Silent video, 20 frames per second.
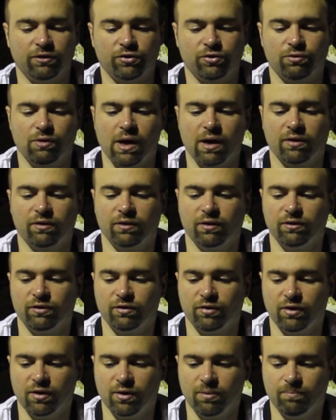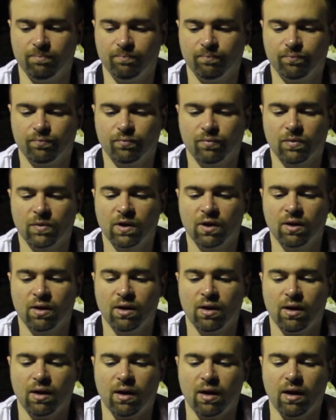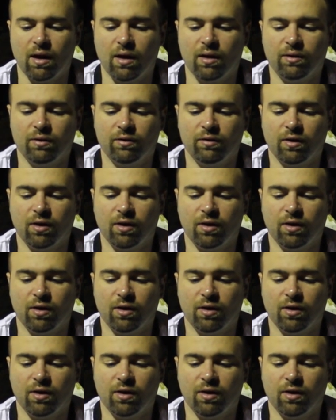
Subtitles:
strengthens him. And